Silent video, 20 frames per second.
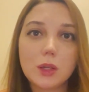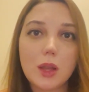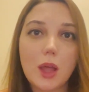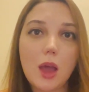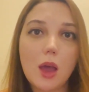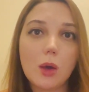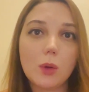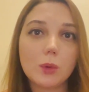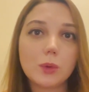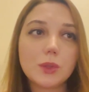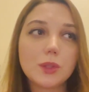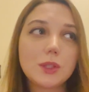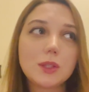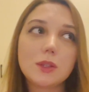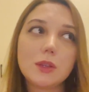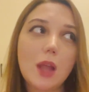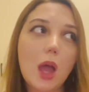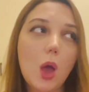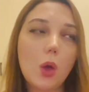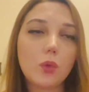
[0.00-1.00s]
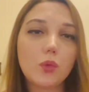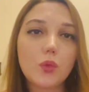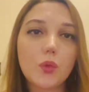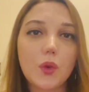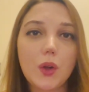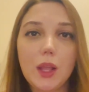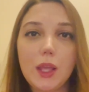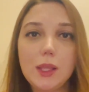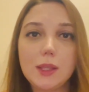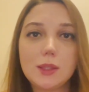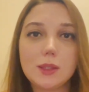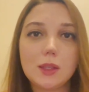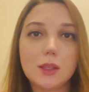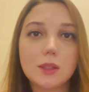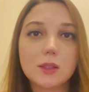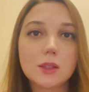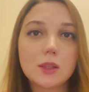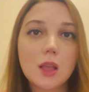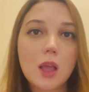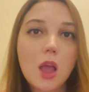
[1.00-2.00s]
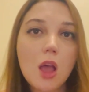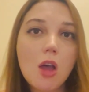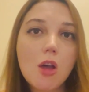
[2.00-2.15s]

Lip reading: nouns, noun phrases.